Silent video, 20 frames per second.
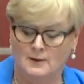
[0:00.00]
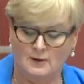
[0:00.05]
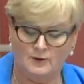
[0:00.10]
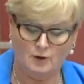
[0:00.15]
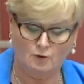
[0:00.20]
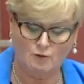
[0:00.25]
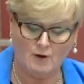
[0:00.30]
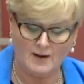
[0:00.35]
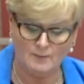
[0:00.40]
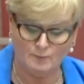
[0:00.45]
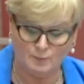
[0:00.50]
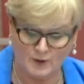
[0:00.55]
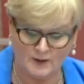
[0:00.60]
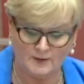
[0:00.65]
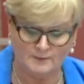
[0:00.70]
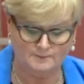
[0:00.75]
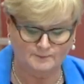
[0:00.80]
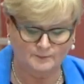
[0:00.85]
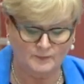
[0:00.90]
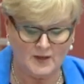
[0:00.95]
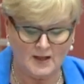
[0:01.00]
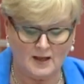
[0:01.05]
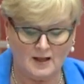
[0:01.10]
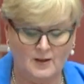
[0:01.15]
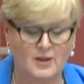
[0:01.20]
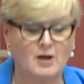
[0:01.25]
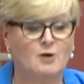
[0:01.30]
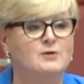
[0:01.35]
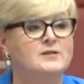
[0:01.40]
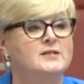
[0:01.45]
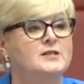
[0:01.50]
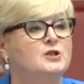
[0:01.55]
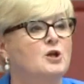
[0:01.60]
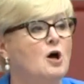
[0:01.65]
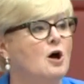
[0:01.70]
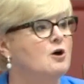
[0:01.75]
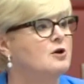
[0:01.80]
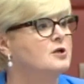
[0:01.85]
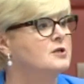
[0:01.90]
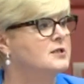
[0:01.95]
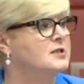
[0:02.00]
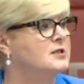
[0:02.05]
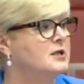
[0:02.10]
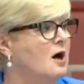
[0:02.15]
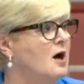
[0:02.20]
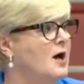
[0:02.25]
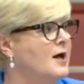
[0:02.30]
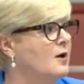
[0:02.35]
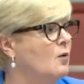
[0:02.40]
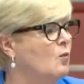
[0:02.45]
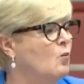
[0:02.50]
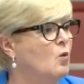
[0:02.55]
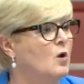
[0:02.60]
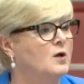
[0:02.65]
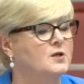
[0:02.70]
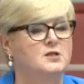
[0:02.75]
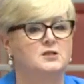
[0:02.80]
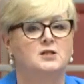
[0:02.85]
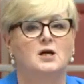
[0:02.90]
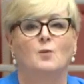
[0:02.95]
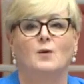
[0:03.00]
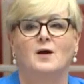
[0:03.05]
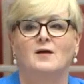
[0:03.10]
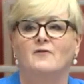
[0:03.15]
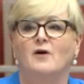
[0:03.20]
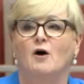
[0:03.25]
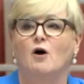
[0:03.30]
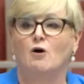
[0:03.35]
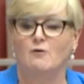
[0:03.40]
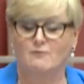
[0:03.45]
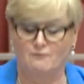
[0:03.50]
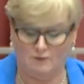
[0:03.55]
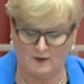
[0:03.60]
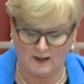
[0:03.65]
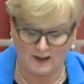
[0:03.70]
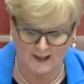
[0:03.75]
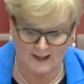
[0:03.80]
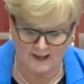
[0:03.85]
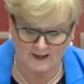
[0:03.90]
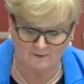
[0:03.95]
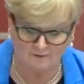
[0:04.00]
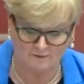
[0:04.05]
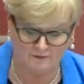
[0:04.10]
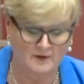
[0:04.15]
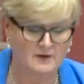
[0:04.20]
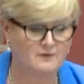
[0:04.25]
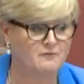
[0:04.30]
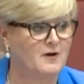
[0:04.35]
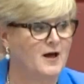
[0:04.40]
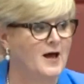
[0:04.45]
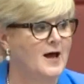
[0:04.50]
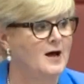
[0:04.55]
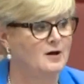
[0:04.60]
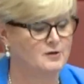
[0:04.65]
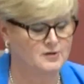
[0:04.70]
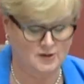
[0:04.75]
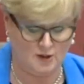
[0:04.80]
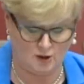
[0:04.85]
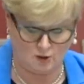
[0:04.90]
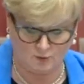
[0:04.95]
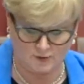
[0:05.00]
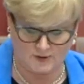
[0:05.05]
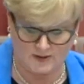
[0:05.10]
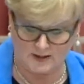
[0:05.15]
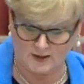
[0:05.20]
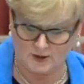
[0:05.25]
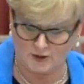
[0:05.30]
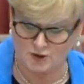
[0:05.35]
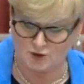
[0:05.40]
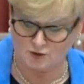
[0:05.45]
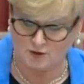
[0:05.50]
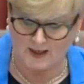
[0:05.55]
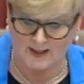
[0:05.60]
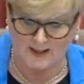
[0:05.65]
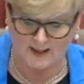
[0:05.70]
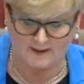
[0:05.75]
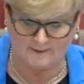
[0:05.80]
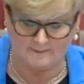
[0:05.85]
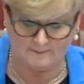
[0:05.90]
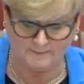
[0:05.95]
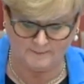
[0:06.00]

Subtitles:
the Great Britain, there is no sign whatsoever of relief for households in Australia.